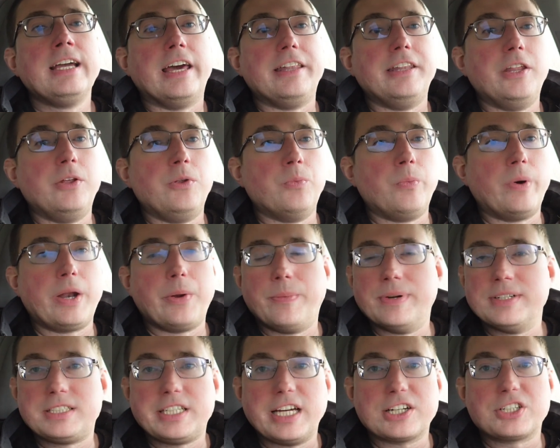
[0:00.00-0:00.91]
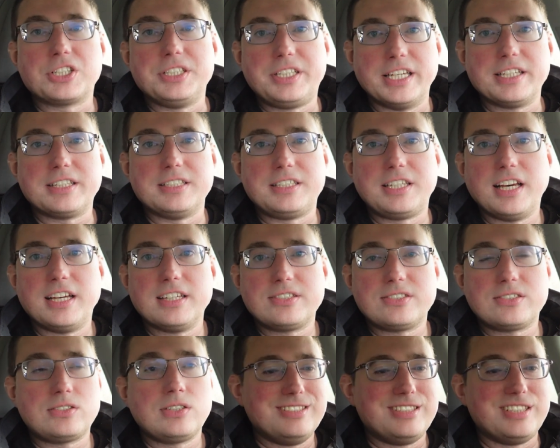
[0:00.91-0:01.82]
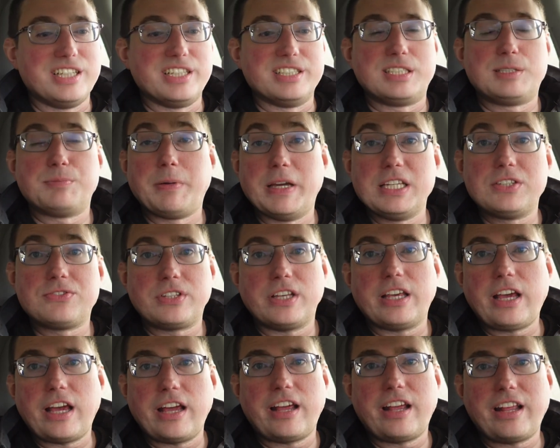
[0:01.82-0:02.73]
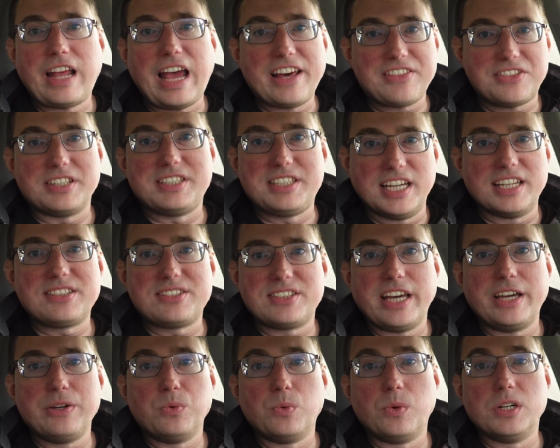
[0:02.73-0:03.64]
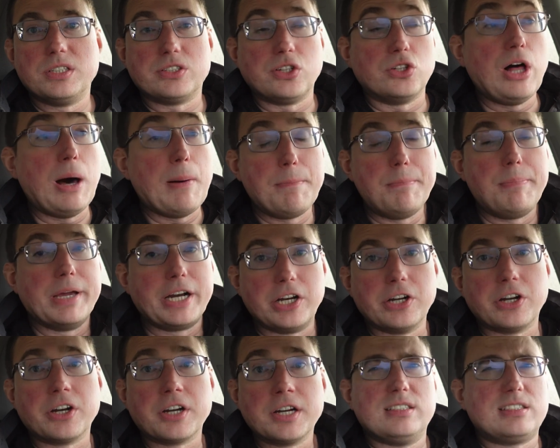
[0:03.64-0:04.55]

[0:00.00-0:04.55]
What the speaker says: And then when I went to actually take the test, the space at the test site was a lot bigger.